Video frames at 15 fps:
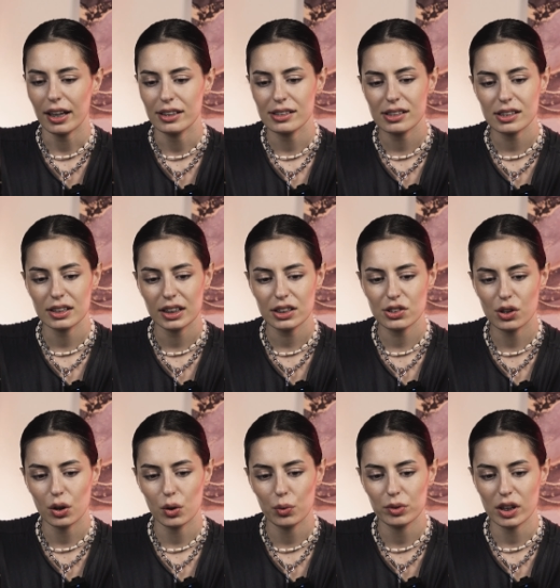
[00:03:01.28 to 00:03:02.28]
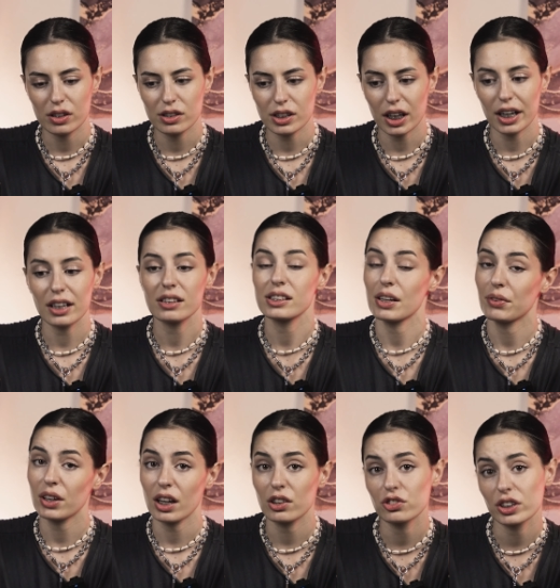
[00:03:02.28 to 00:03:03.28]
Guys, let's go, let's start.
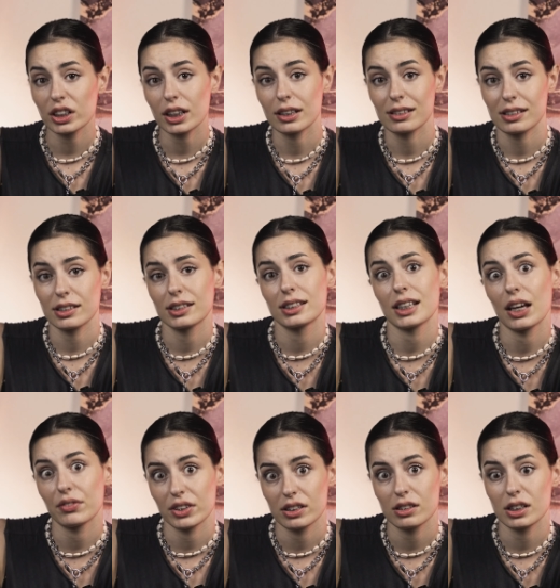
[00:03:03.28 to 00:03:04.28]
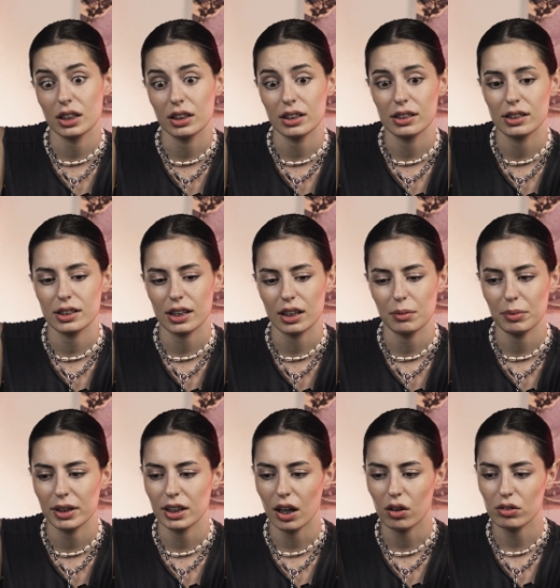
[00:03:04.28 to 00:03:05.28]
770 is gonna
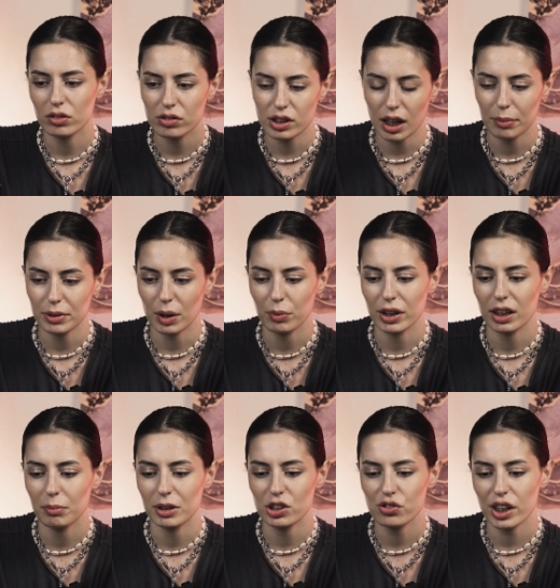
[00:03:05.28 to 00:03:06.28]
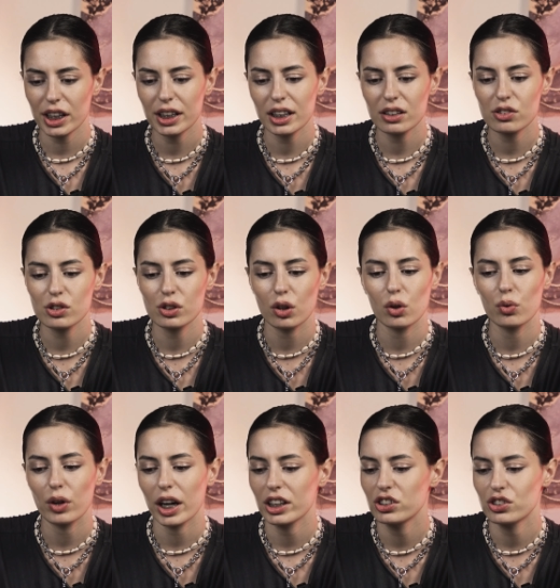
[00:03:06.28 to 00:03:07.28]
be the whole sum that we're gonna be trading,
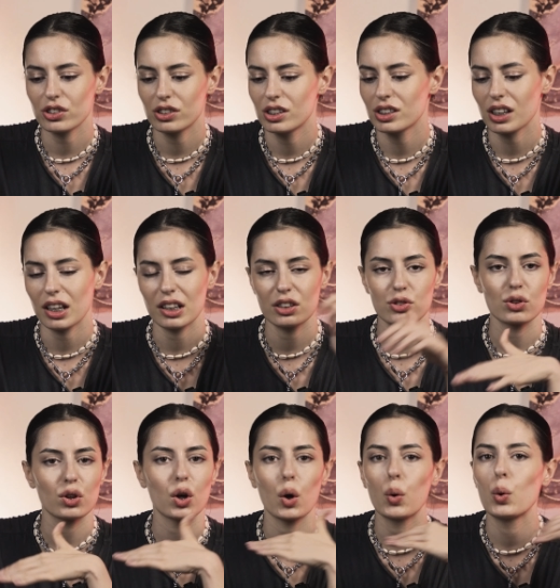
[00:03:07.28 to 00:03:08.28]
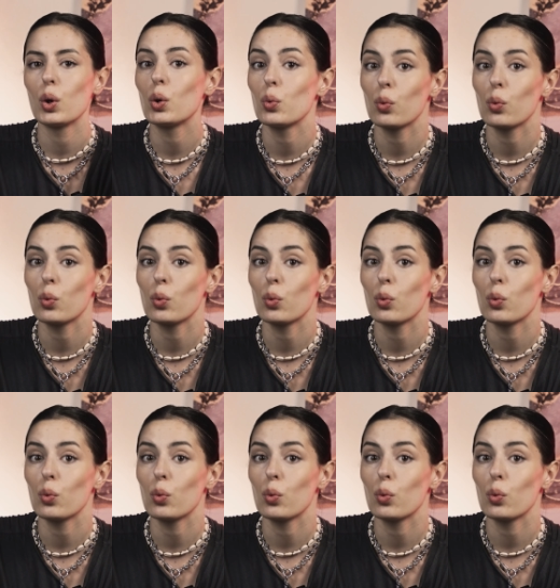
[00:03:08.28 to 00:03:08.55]
so I just decided to go